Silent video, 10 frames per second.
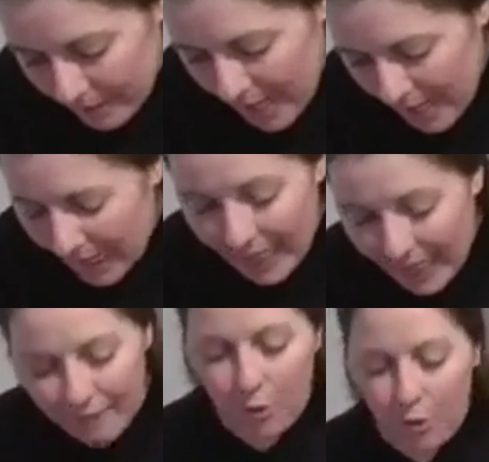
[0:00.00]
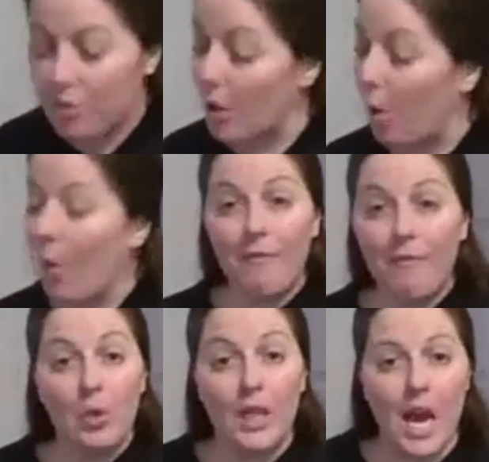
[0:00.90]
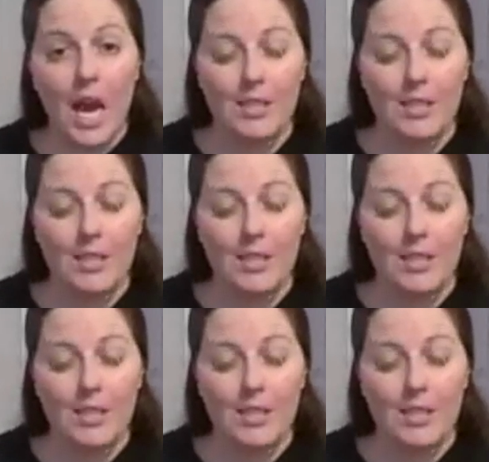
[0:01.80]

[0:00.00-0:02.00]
If you don't have googly eyes,